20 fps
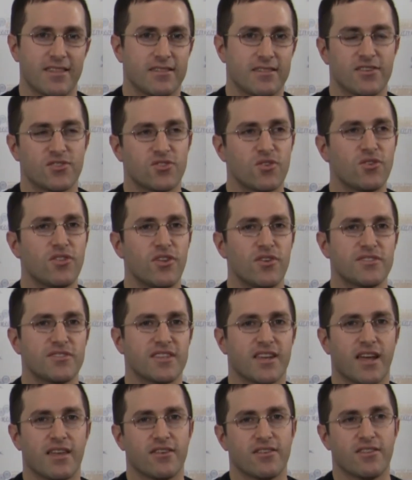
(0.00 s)
They're so close
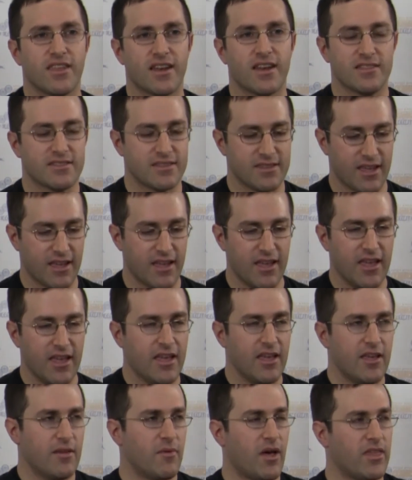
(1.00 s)
together that it's like,
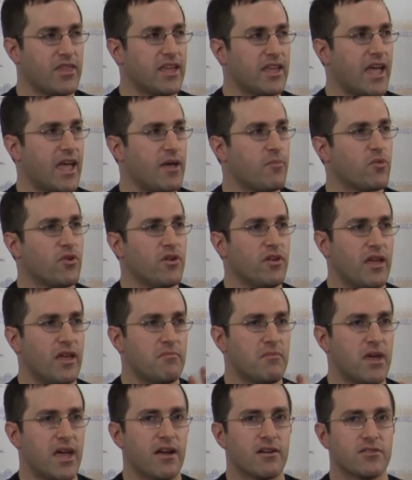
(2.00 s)
I think April
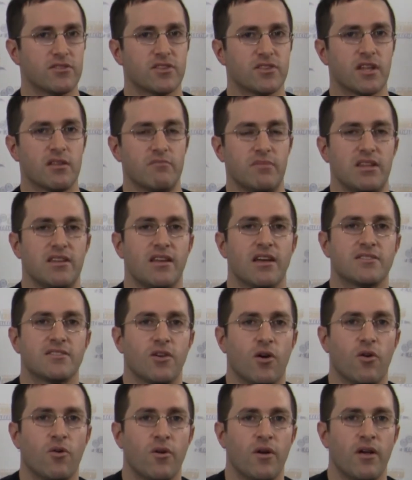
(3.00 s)
and May are just going to be
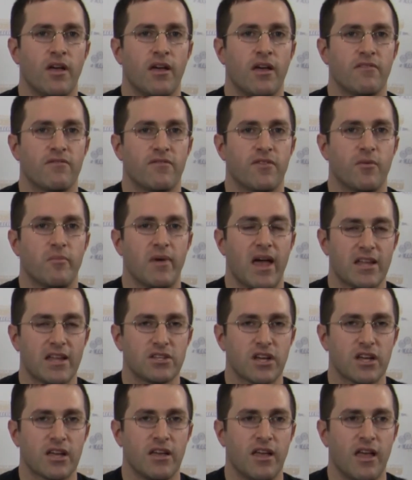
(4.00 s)
nutso for
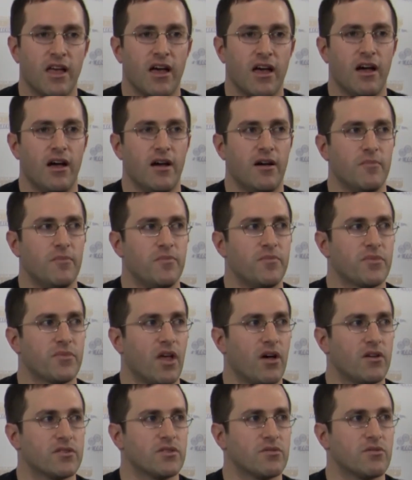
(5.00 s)
Magic, um,
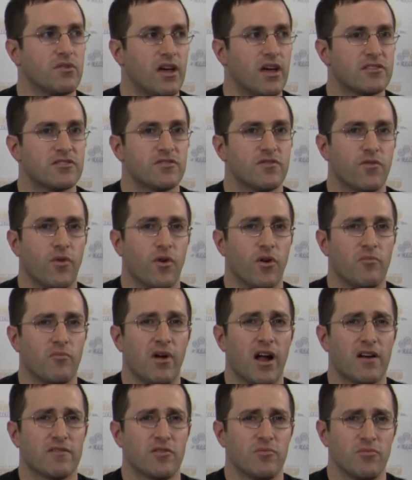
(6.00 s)
also nuts for
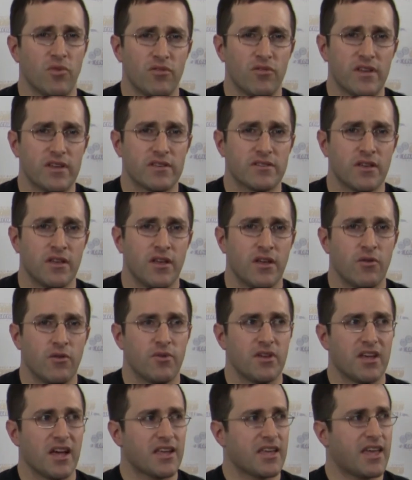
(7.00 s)
Marvel movies.
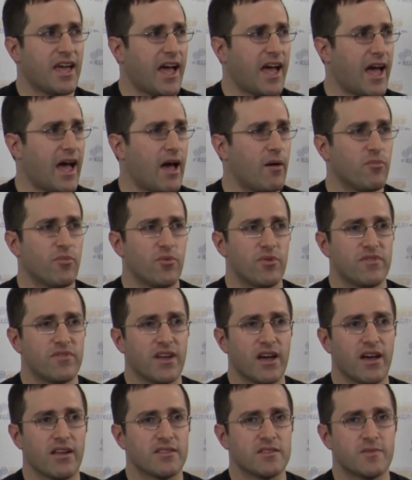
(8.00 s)
We've got Cap, we've
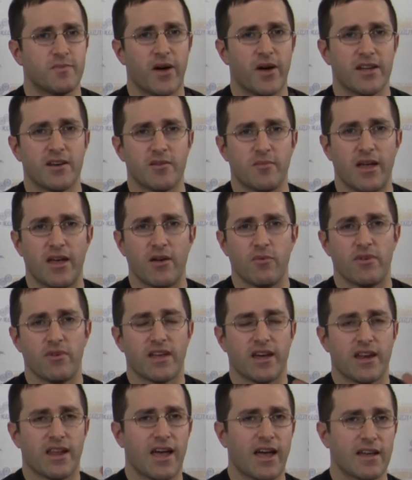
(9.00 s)
got Spider-Man, we've
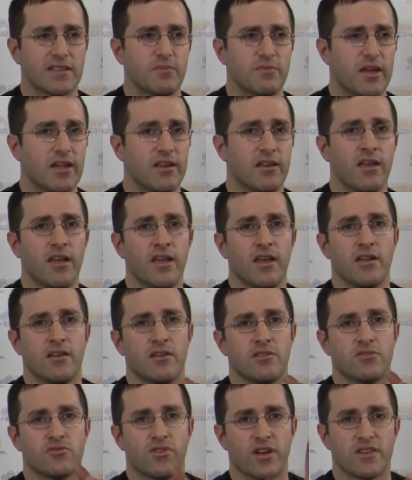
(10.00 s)
got X-Men.
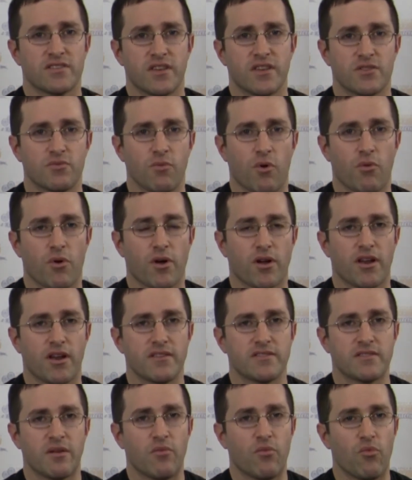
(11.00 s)
Trust us, we're working
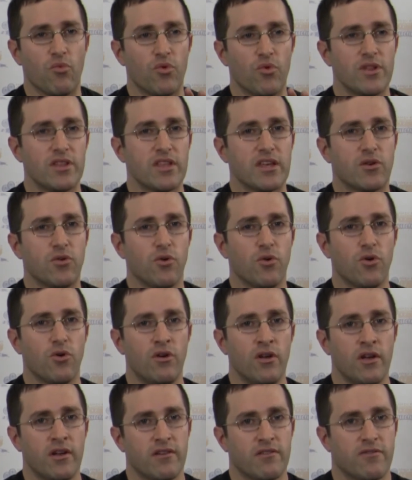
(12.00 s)
on something really
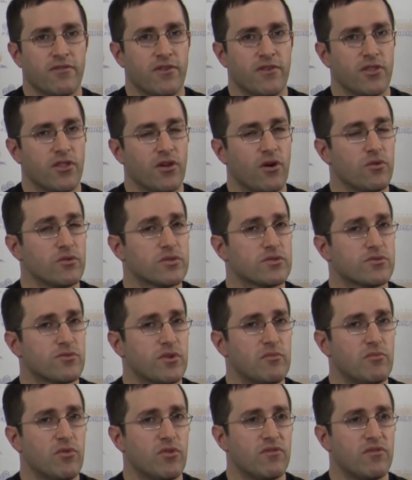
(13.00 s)
cool for those
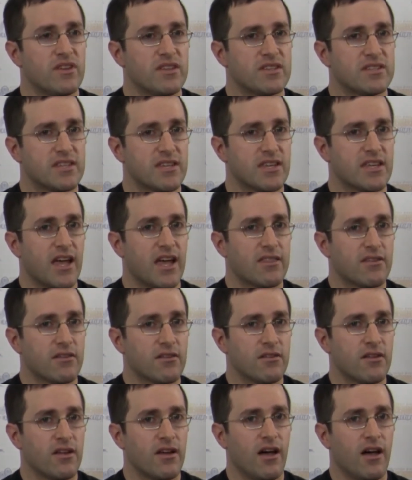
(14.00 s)
three movies
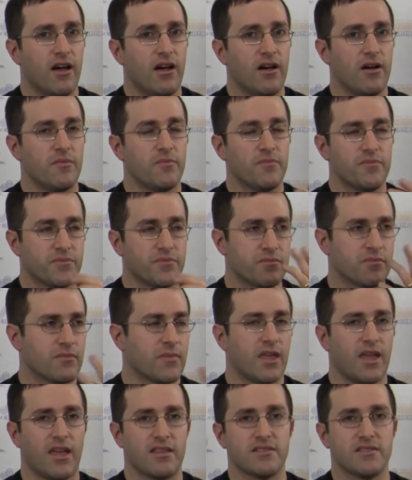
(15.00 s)
together. Um,
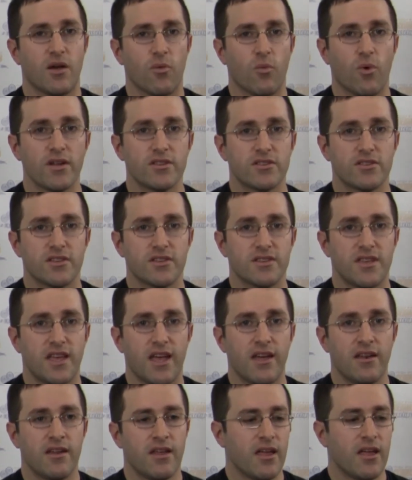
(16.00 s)
can't say what just
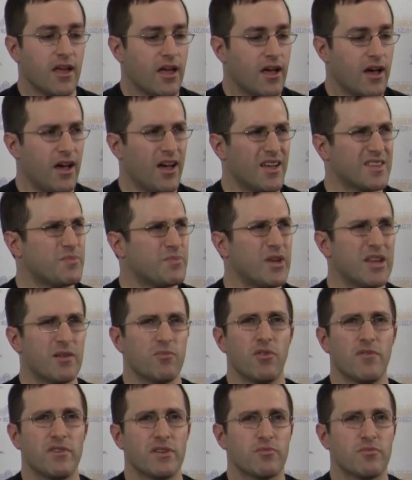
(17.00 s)
yet. Uh, speaking
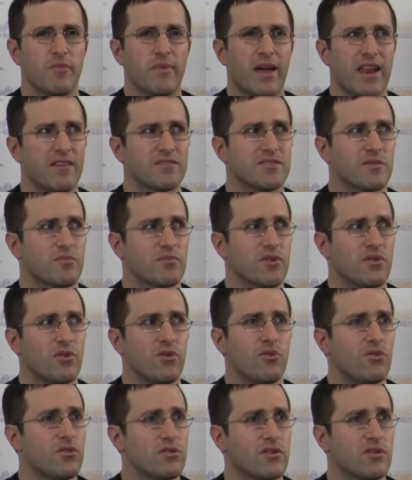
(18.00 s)
of movies, we might have something
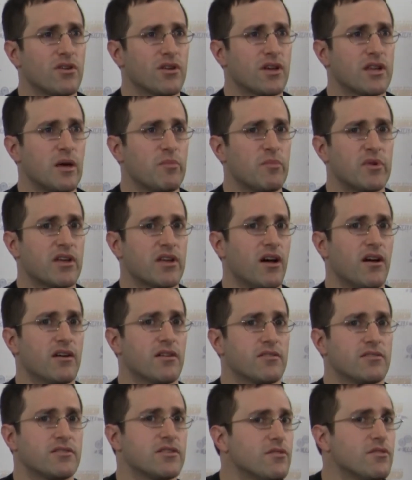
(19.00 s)
cool cooking up in
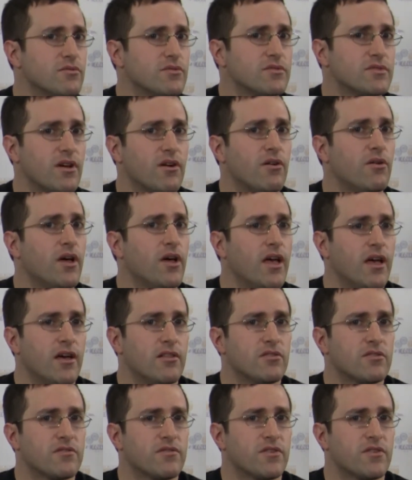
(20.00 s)
Concord too. So
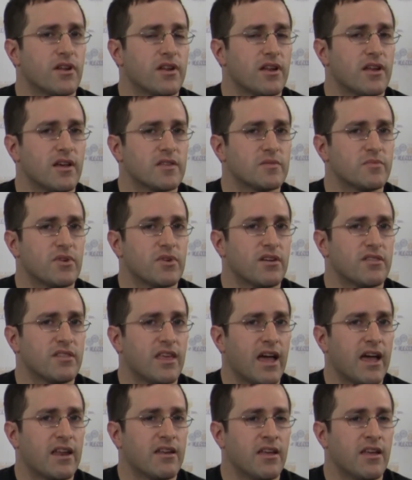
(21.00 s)
look for an announcement on
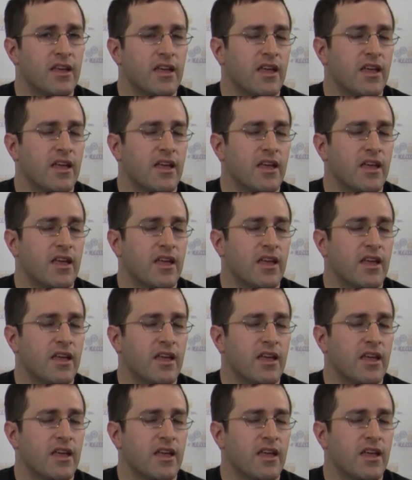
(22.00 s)
that.